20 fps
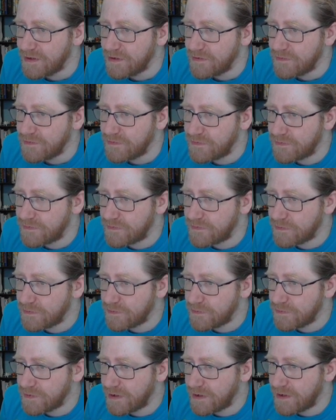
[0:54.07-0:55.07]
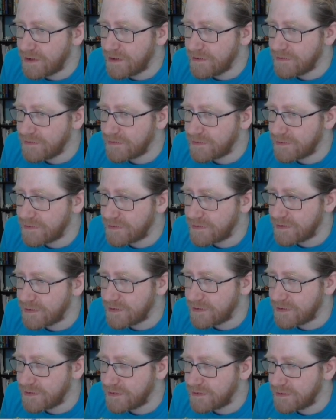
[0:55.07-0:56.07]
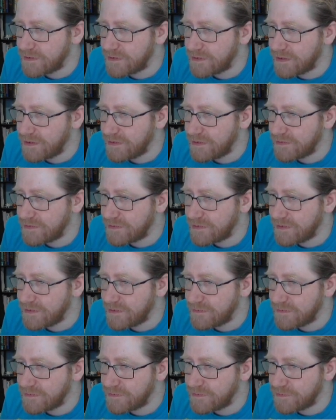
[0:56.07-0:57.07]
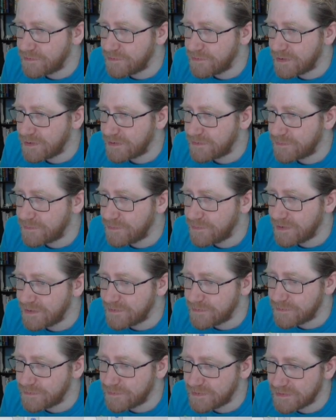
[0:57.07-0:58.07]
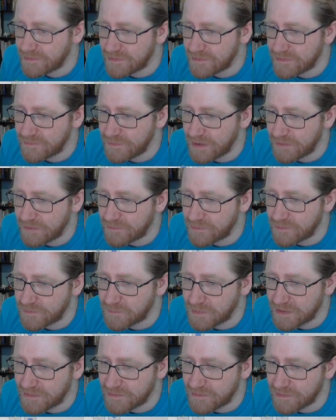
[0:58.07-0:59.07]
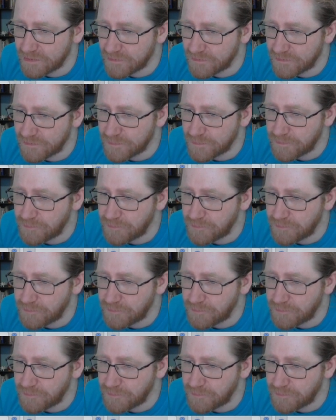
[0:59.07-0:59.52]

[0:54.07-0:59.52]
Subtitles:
So I think the correct way to do this is we have to split off